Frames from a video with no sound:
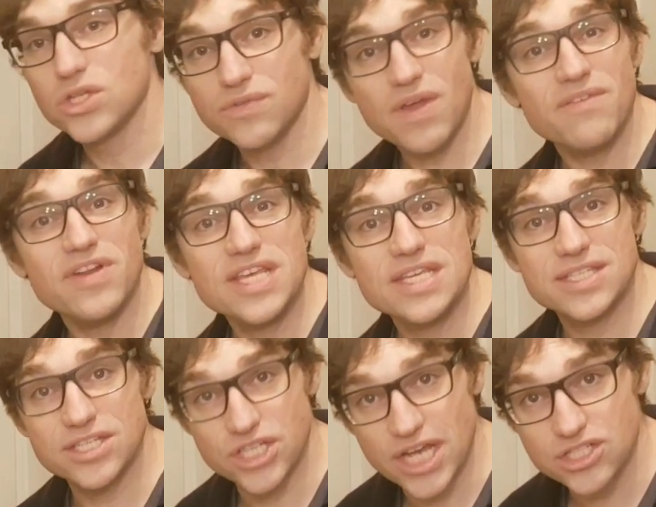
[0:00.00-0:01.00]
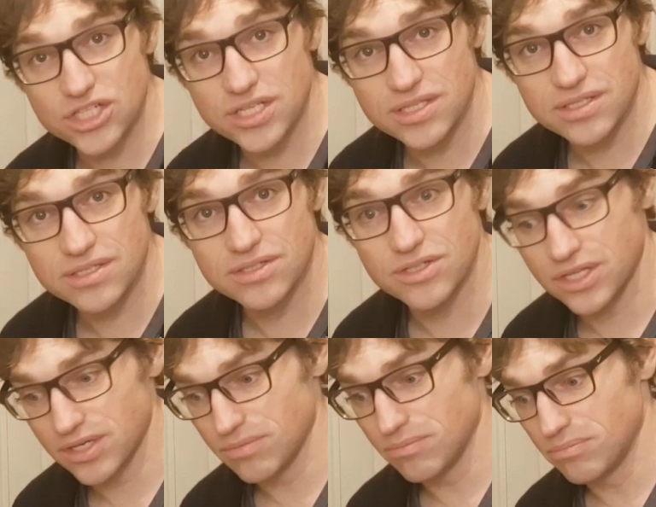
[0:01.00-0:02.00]
So if you have any suggestions, you
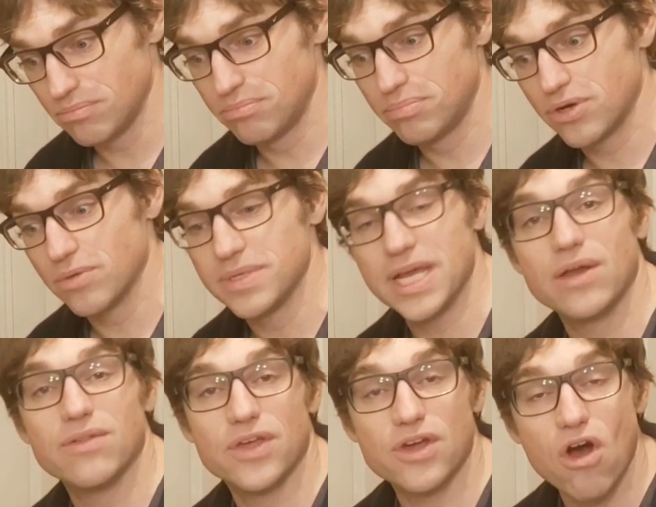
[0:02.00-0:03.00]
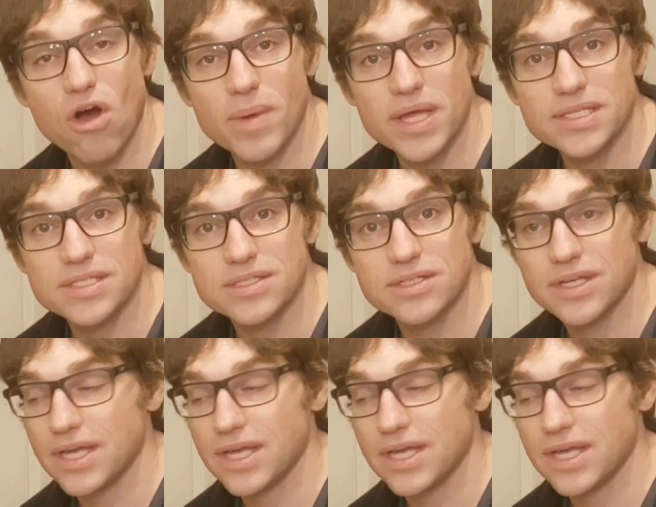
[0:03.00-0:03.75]
can put them down in the comments.